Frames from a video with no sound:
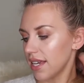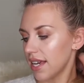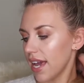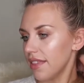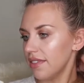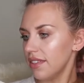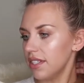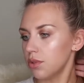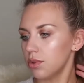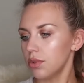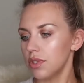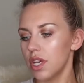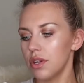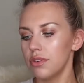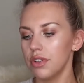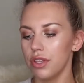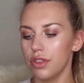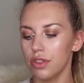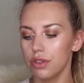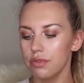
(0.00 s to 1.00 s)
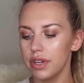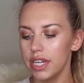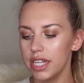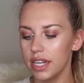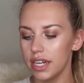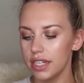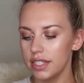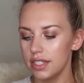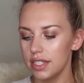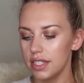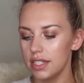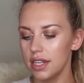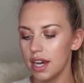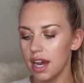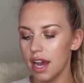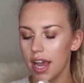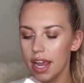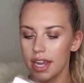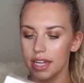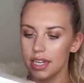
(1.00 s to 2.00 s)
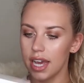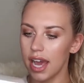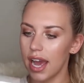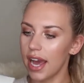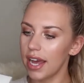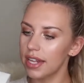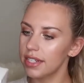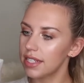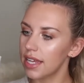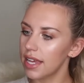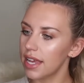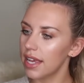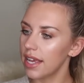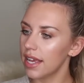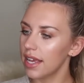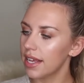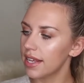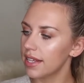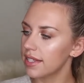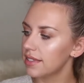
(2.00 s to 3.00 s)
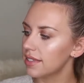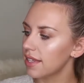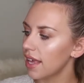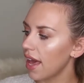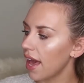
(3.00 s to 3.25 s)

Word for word: again this was only $3.99 and it is